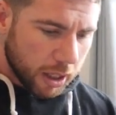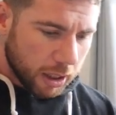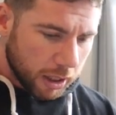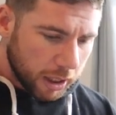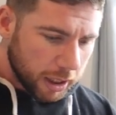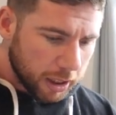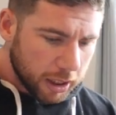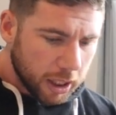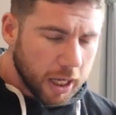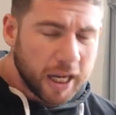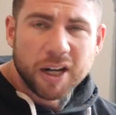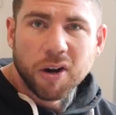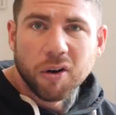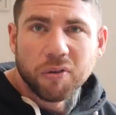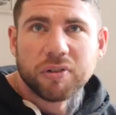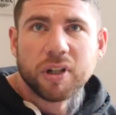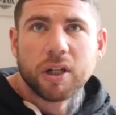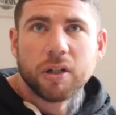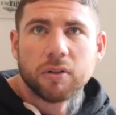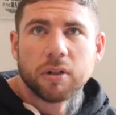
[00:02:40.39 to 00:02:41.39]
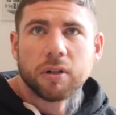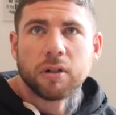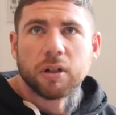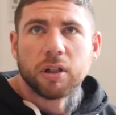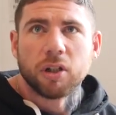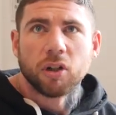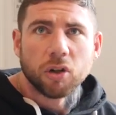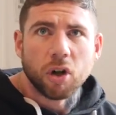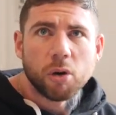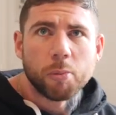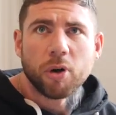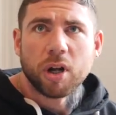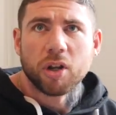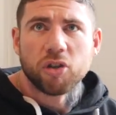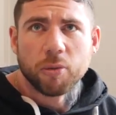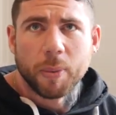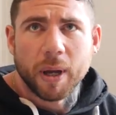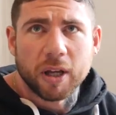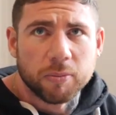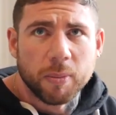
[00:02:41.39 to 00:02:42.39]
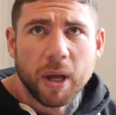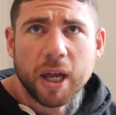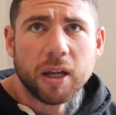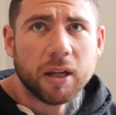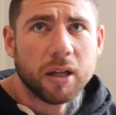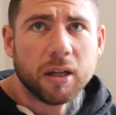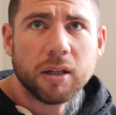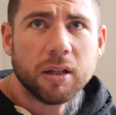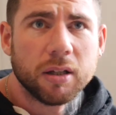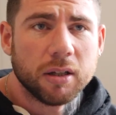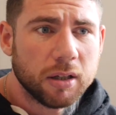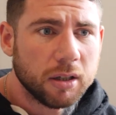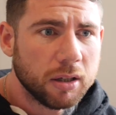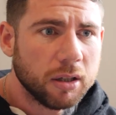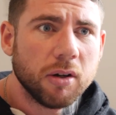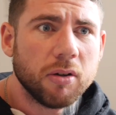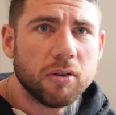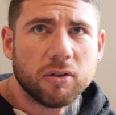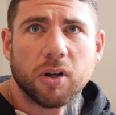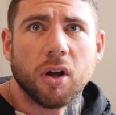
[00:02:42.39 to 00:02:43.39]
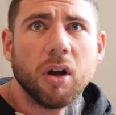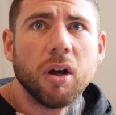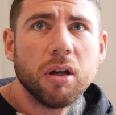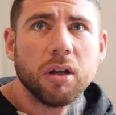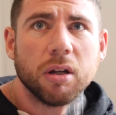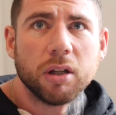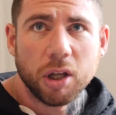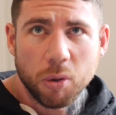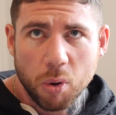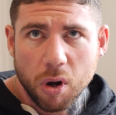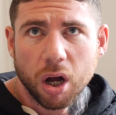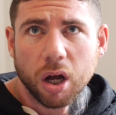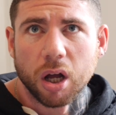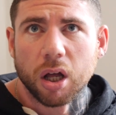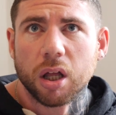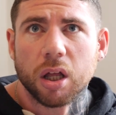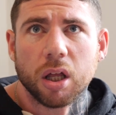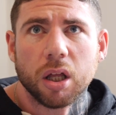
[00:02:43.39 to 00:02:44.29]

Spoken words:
In off season, your logbook is your best mate. No, it's not, you are.